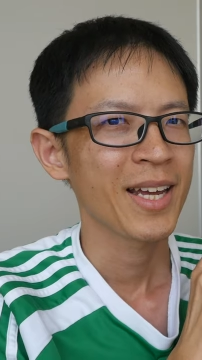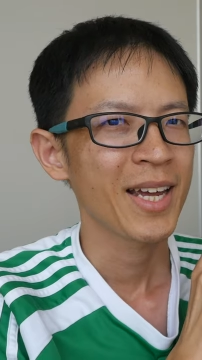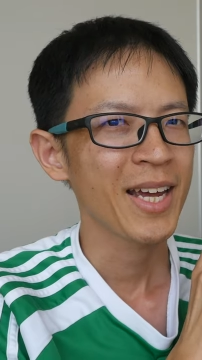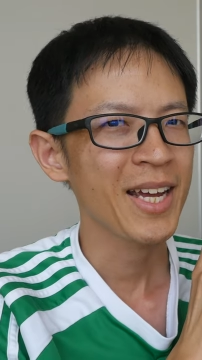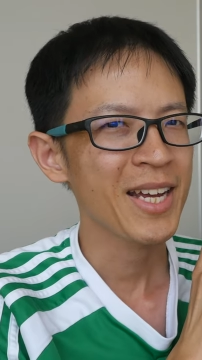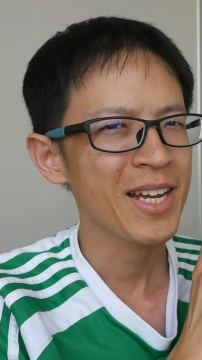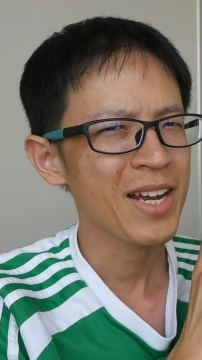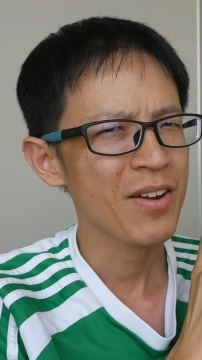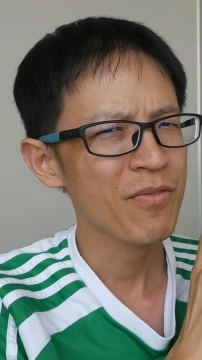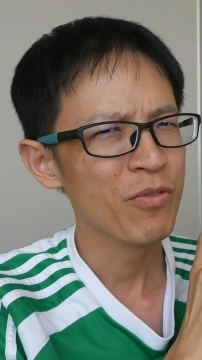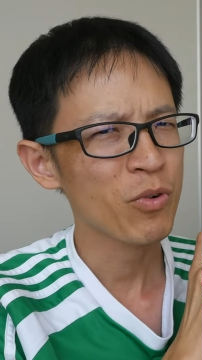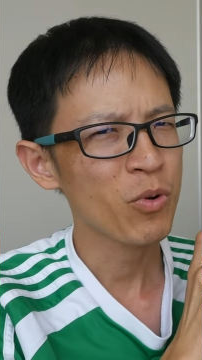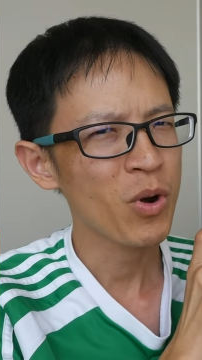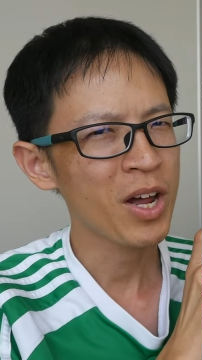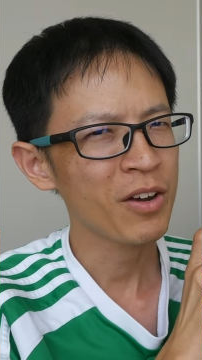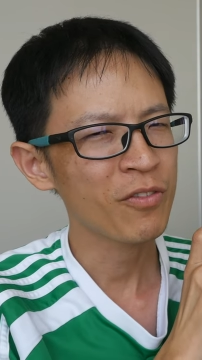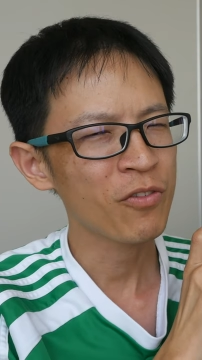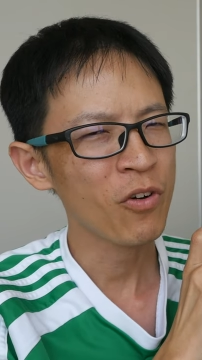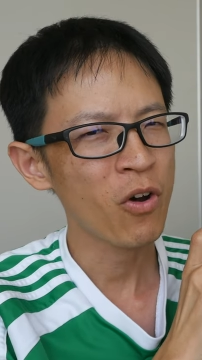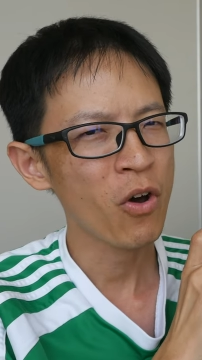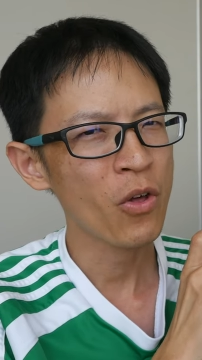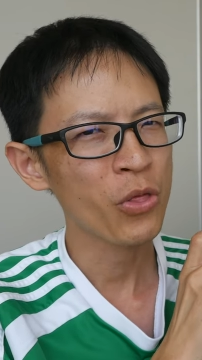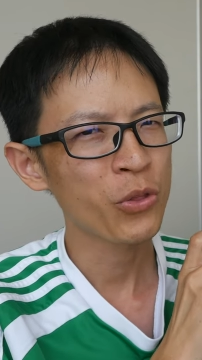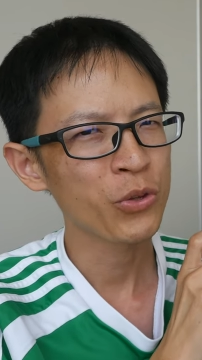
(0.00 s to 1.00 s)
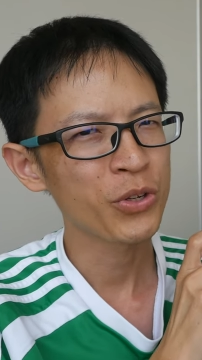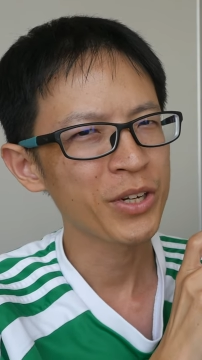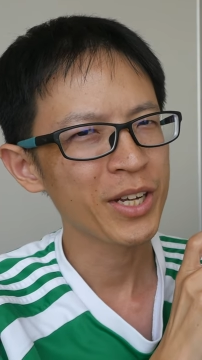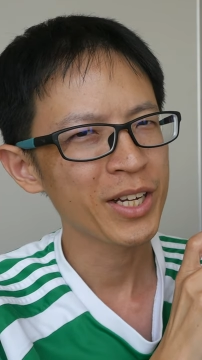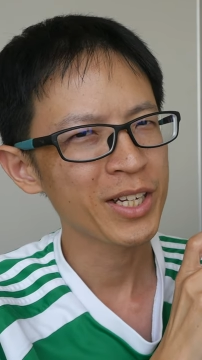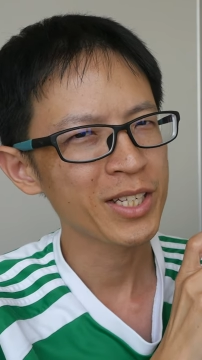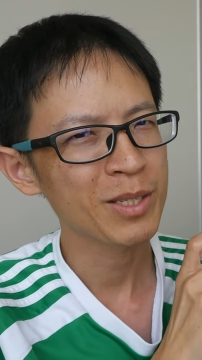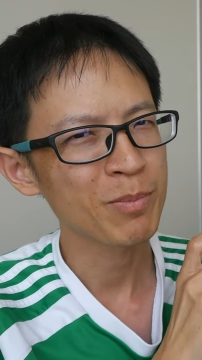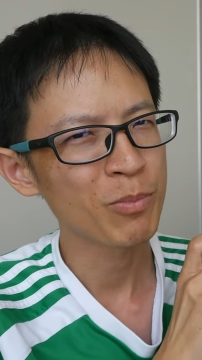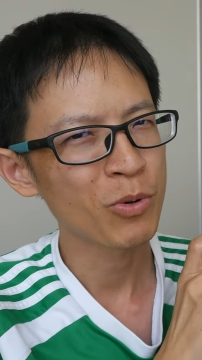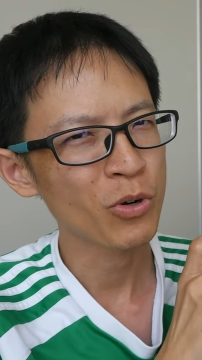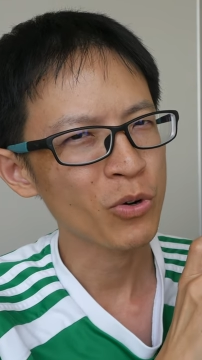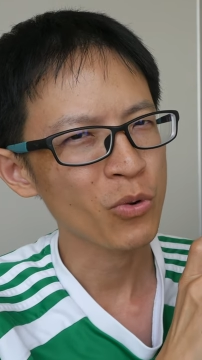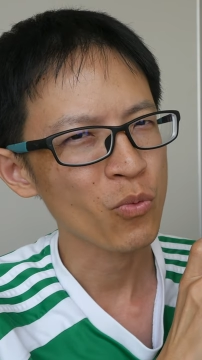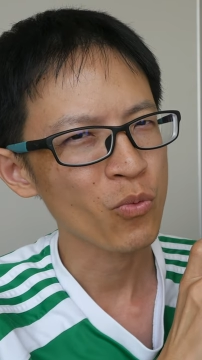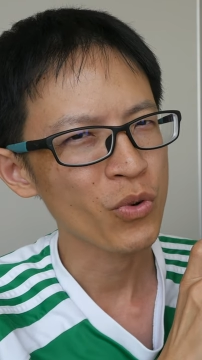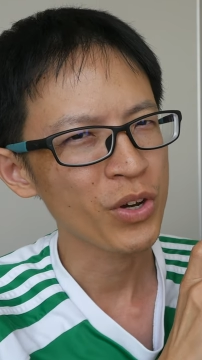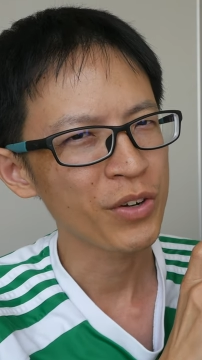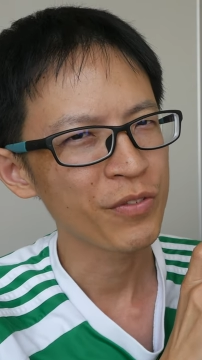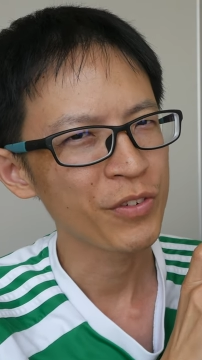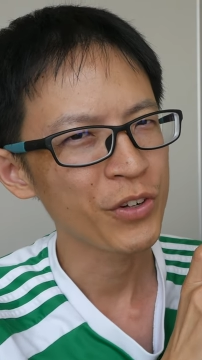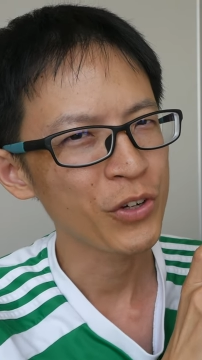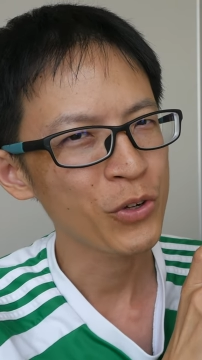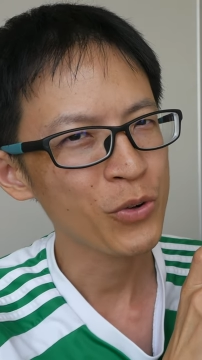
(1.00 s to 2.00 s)
Hey everyone, for today's book
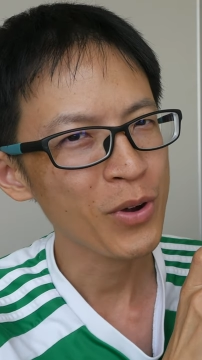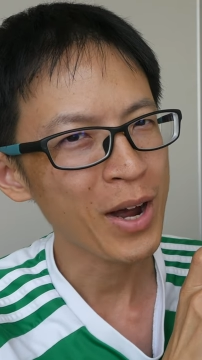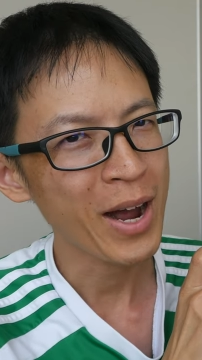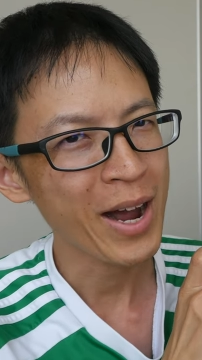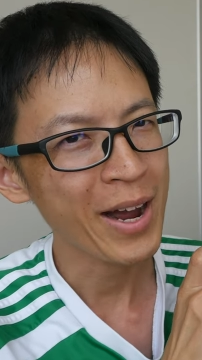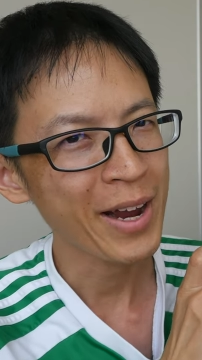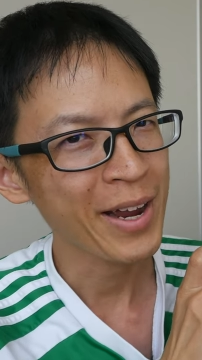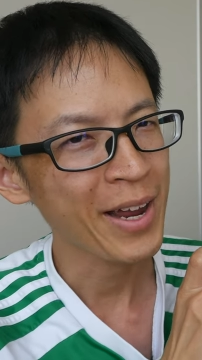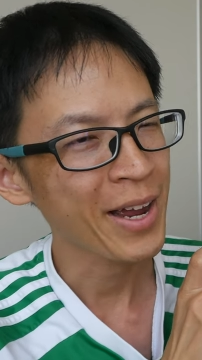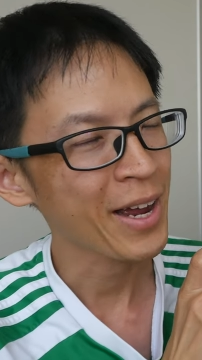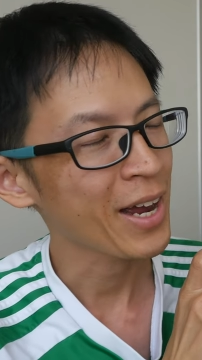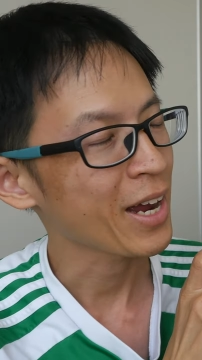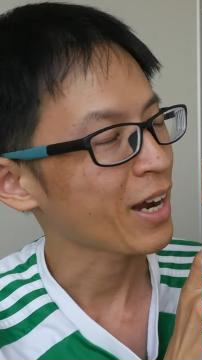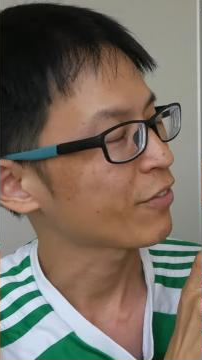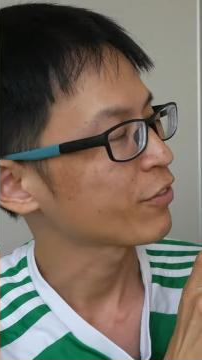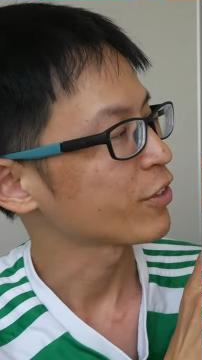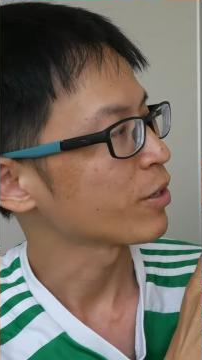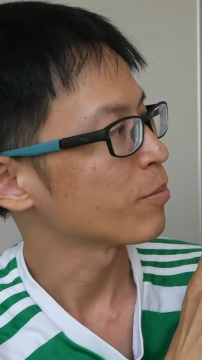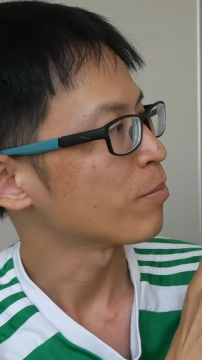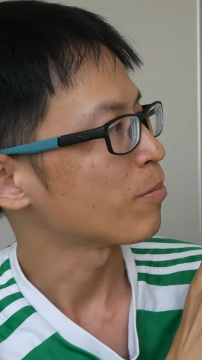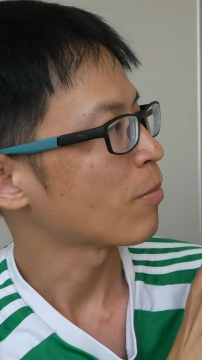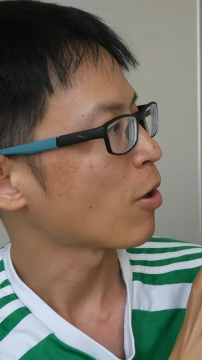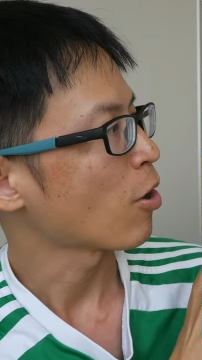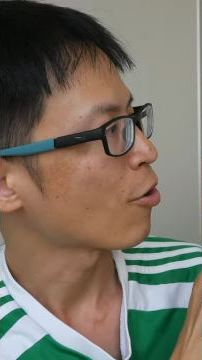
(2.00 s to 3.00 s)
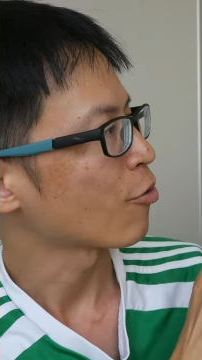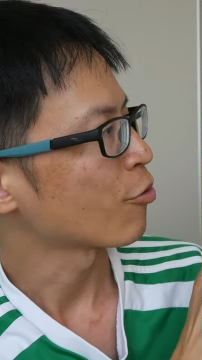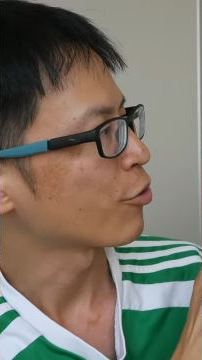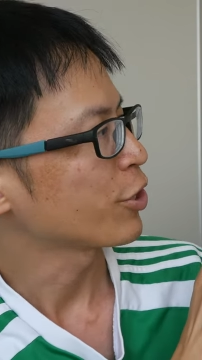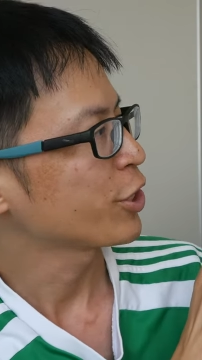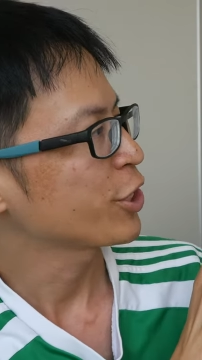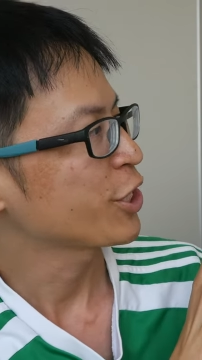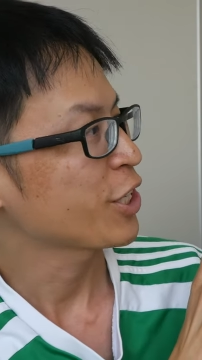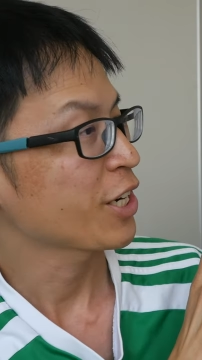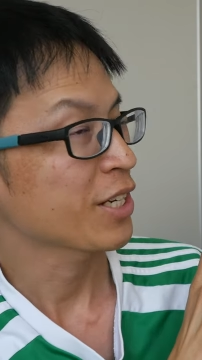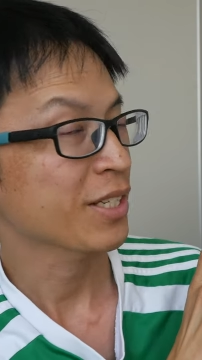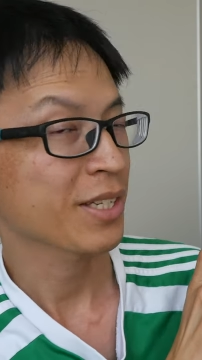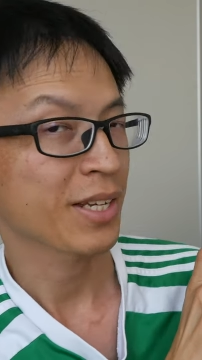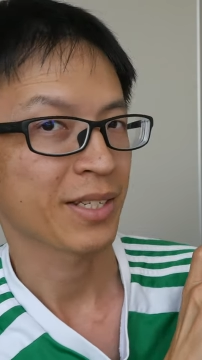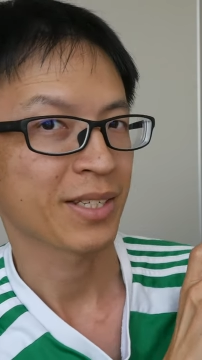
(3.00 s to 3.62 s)
review, I have the Mauritius